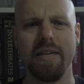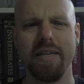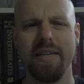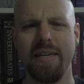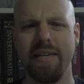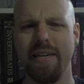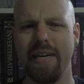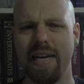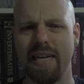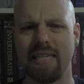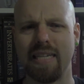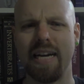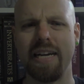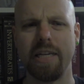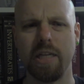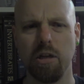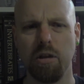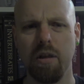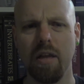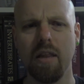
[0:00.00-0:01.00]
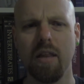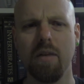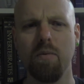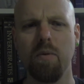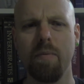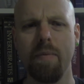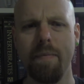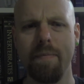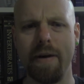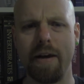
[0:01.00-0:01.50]
Yes, I do think it
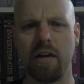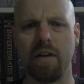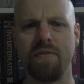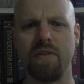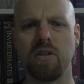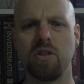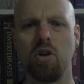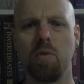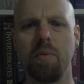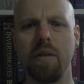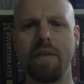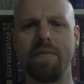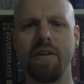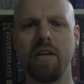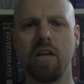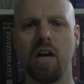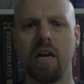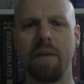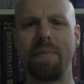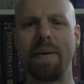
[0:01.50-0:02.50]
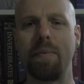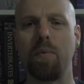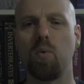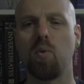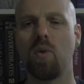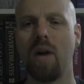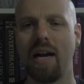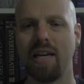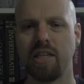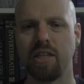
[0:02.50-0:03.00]
would be better if there's no belief in God and people were
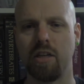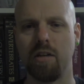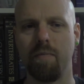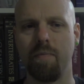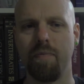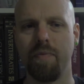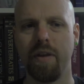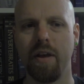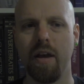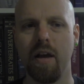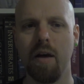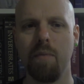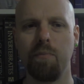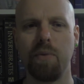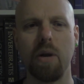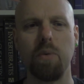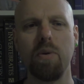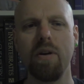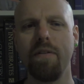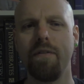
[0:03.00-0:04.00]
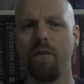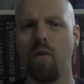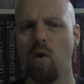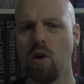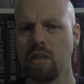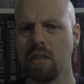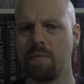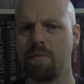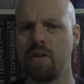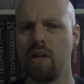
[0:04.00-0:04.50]
rational, but I wouldn't
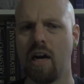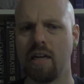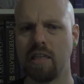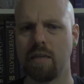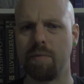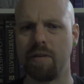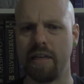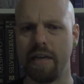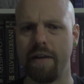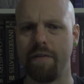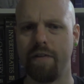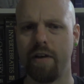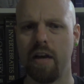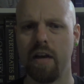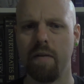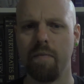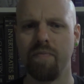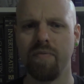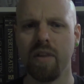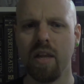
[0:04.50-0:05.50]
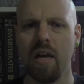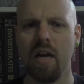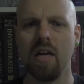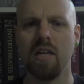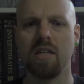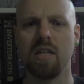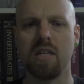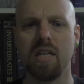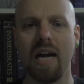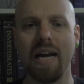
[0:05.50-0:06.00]
force them not to believe.
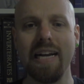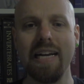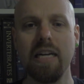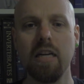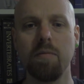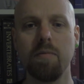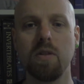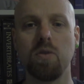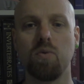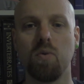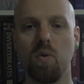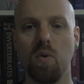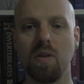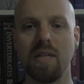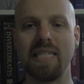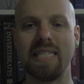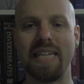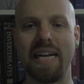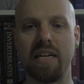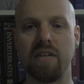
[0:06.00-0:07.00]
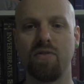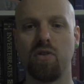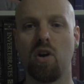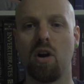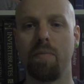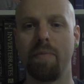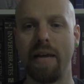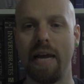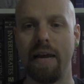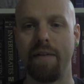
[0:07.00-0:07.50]
Society determines rules and standards for
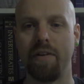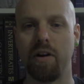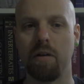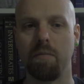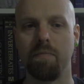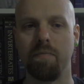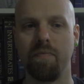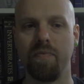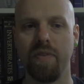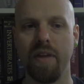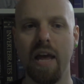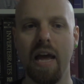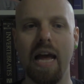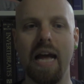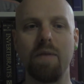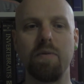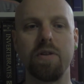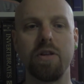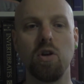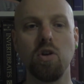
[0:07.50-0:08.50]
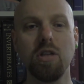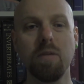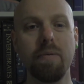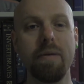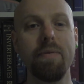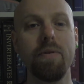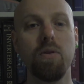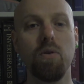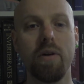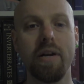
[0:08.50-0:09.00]
our behavior, and with no
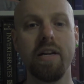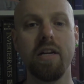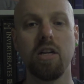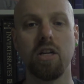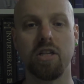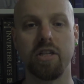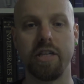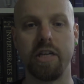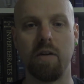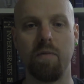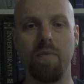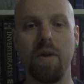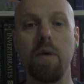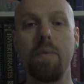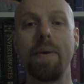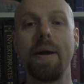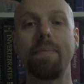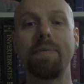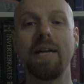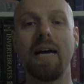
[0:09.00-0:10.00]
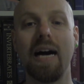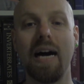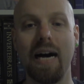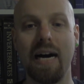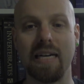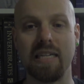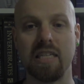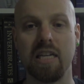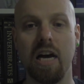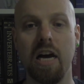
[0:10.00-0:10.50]
supreme authority to turn to, it will be up to
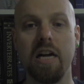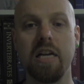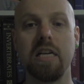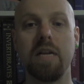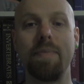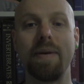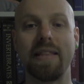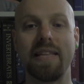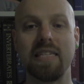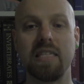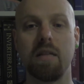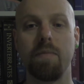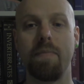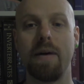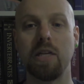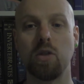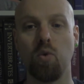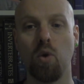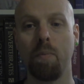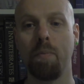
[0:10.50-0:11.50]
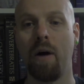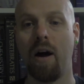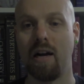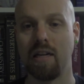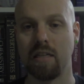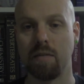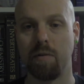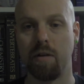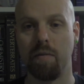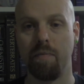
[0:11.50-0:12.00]
us to make this the best world
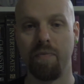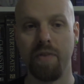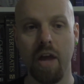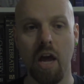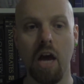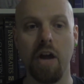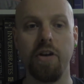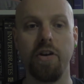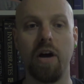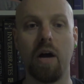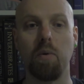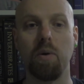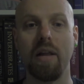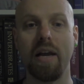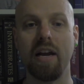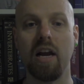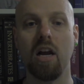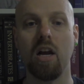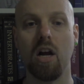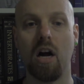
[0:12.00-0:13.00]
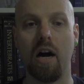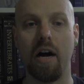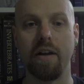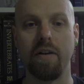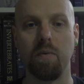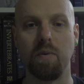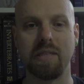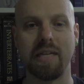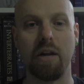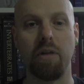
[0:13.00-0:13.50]
possible, not relying on God,
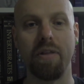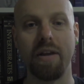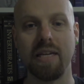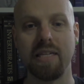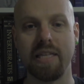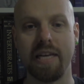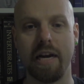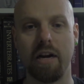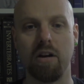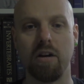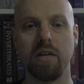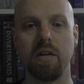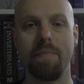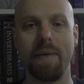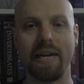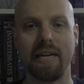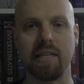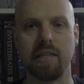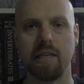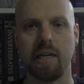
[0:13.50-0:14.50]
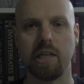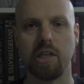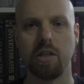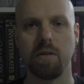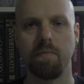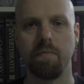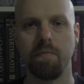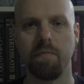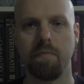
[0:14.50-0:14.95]
which I don't think is there, to make it such.